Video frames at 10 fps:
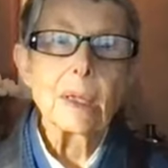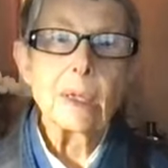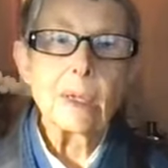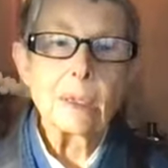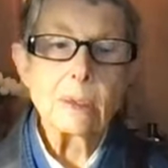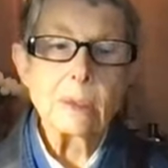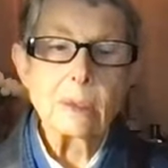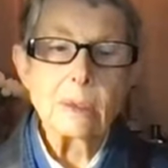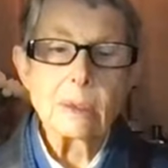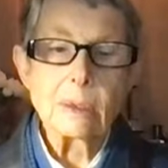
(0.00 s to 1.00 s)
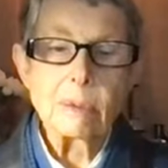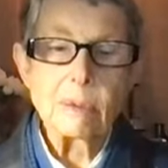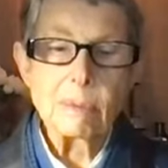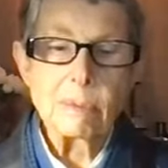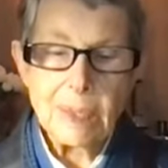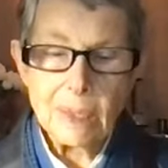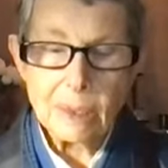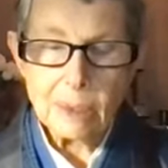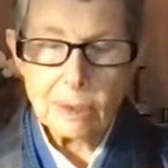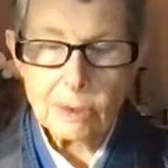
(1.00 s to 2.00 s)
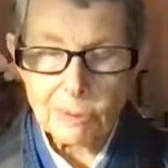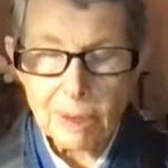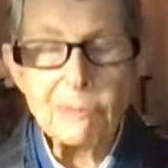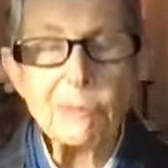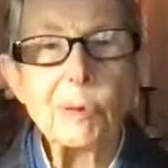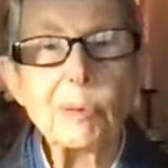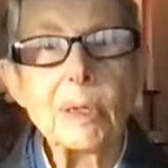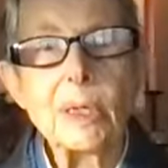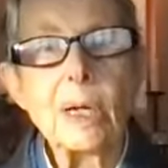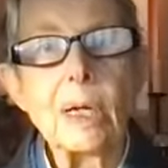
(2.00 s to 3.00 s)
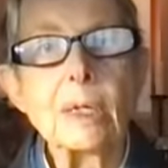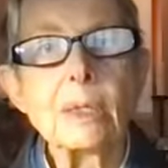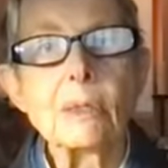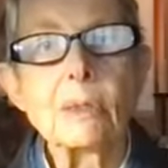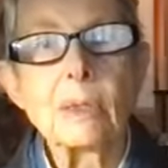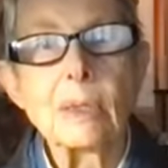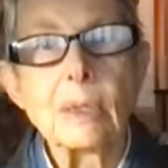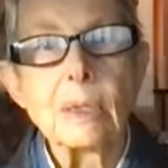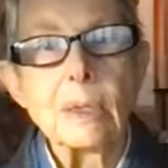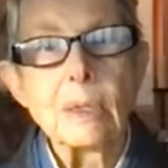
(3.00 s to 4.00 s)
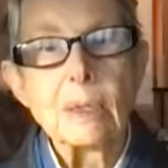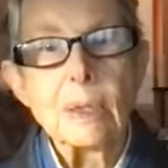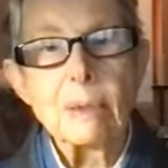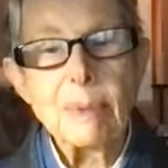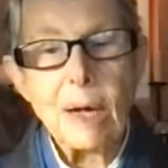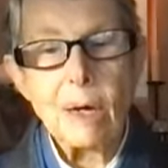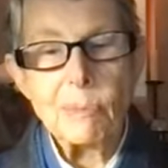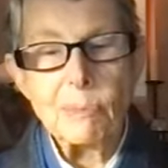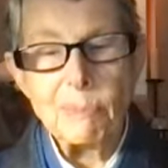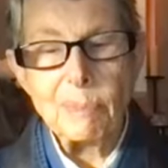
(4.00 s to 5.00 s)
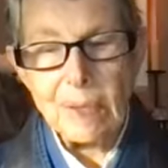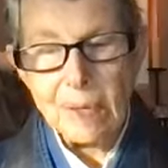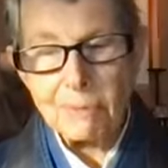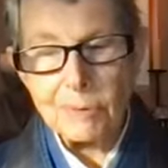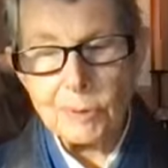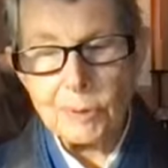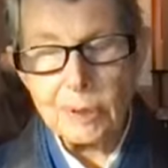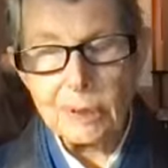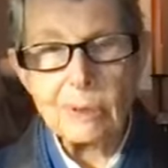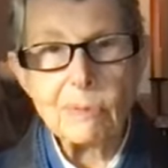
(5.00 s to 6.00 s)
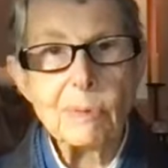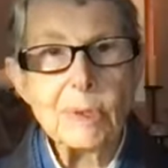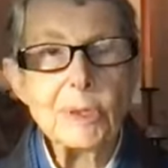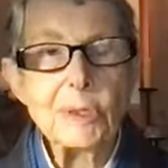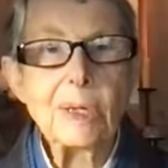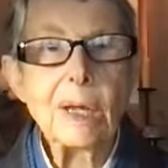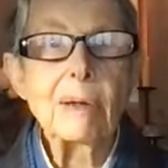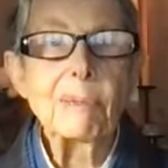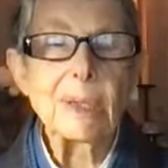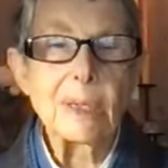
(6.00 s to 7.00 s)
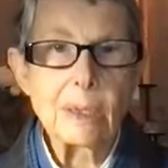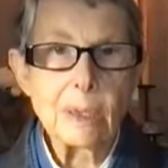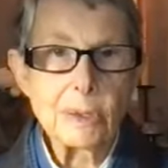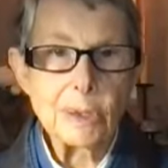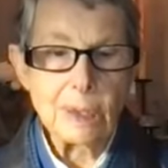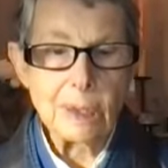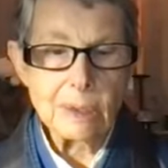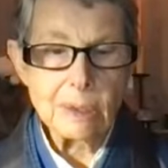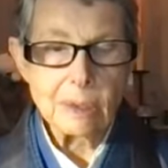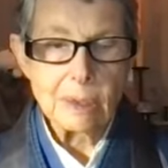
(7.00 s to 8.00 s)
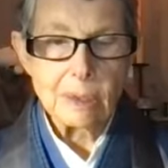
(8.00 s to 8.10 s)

in being straightforward and honest about behavior that we should not have been indulging in